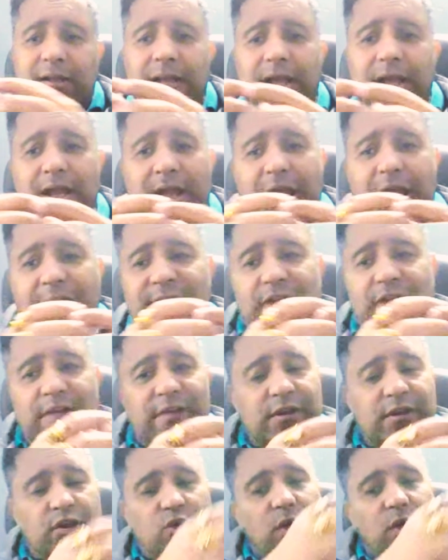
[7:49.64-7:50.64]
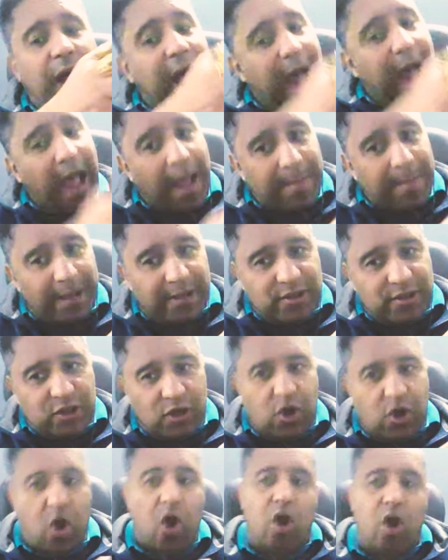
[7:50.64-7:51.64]
Okay, I've given you
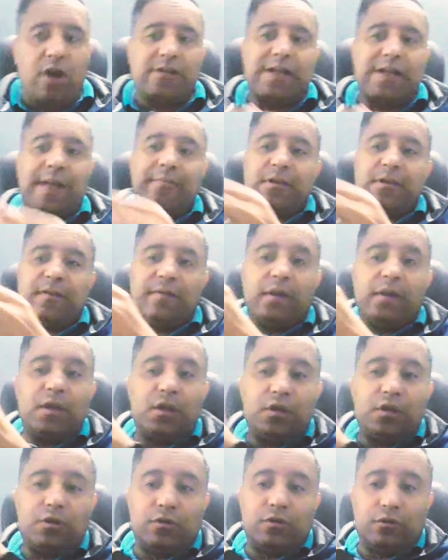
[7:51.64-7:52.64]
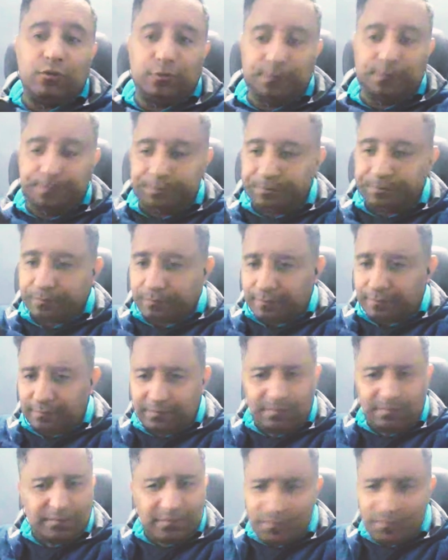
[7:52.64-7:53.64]
Amex records, I'm giving you
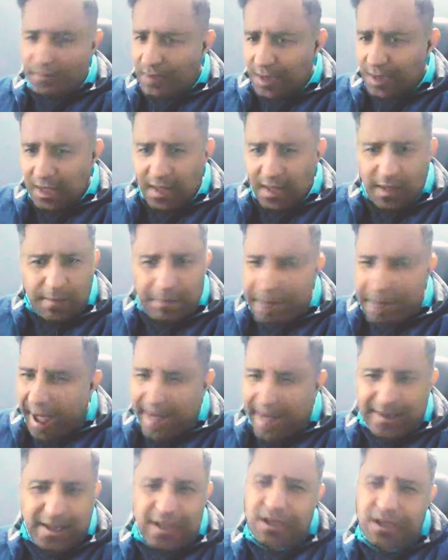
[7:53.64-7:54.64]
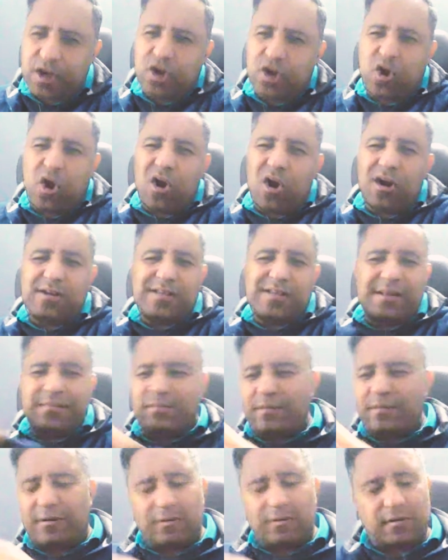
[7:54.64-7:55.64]
banking records,
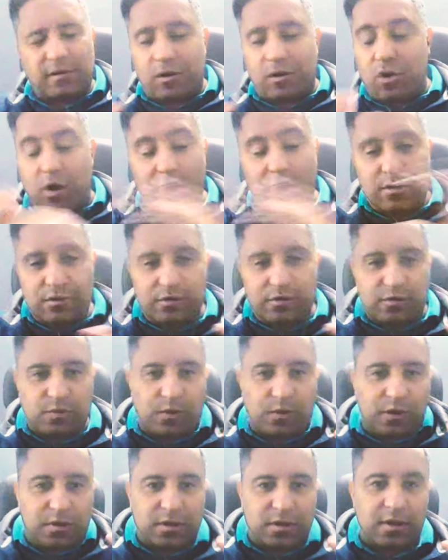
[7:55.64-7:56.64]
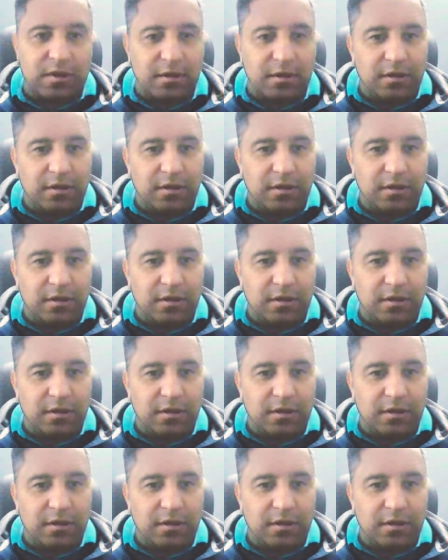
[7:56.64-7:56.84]
and God knows what.